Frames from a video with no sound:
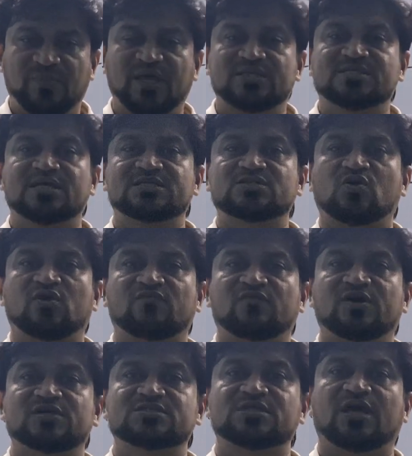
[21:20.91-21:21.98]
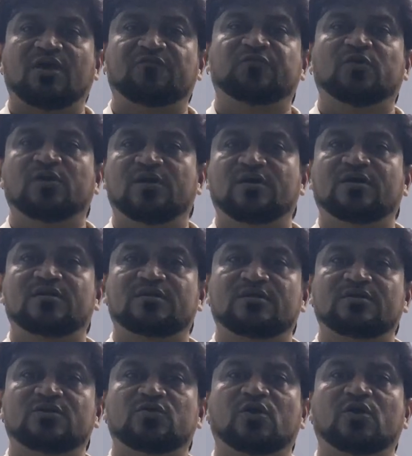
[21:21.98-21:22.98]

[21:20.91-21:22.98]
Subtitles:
Basics onwards, if you learn,